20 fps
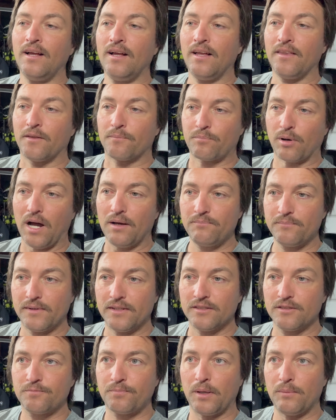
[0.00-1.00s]
The problem
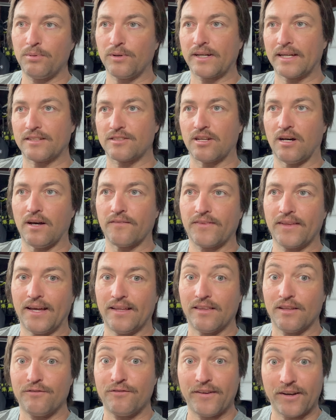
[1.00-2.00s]
is people get taught
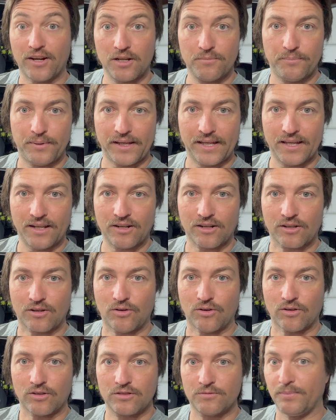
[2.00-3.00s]
that in the very beginner
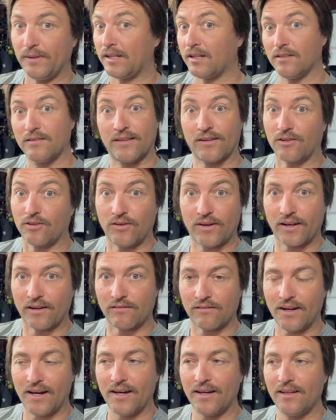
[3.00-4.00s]
course because they don't know how to
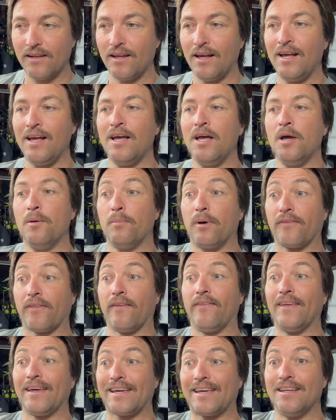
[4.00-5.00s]
ride, but
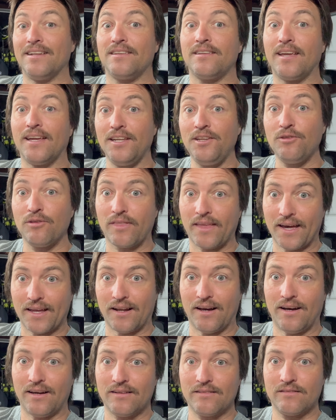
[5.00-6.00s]
then they continue that
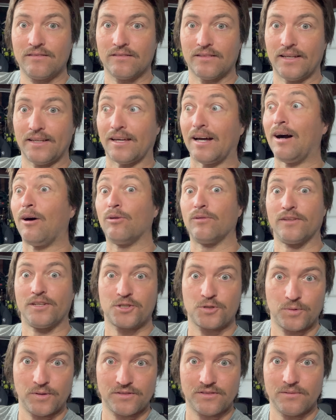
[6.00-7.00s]
on like out in the
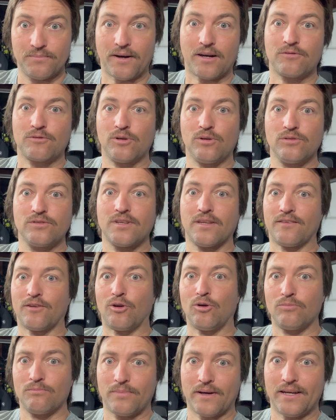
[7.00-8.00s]
twisty mountain roads on their
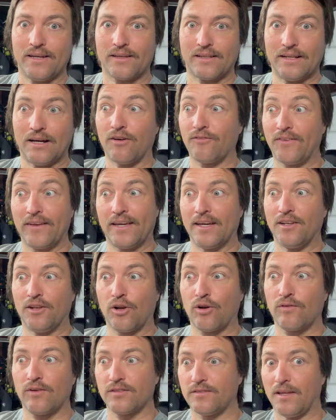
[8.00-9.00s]
own bike. Now, if they get
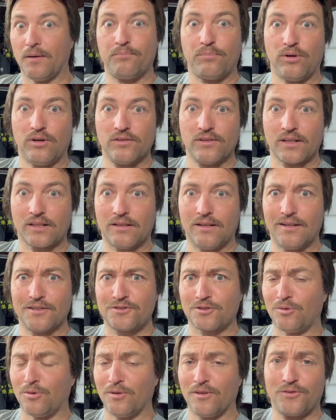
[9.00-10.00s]
nervous, they pull on the
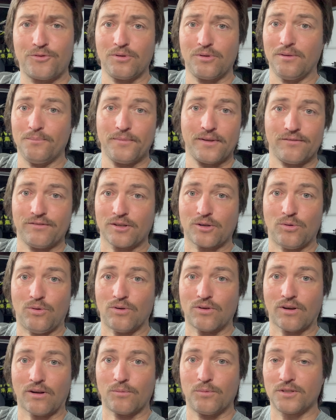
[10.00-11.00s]
clutch going middle of a
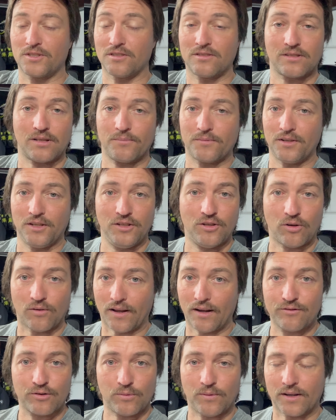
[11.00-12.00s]
corner, which is something you don't
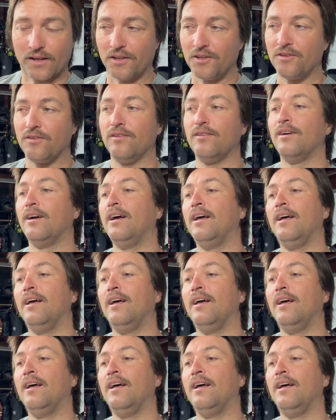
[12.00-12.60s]
ever want to do.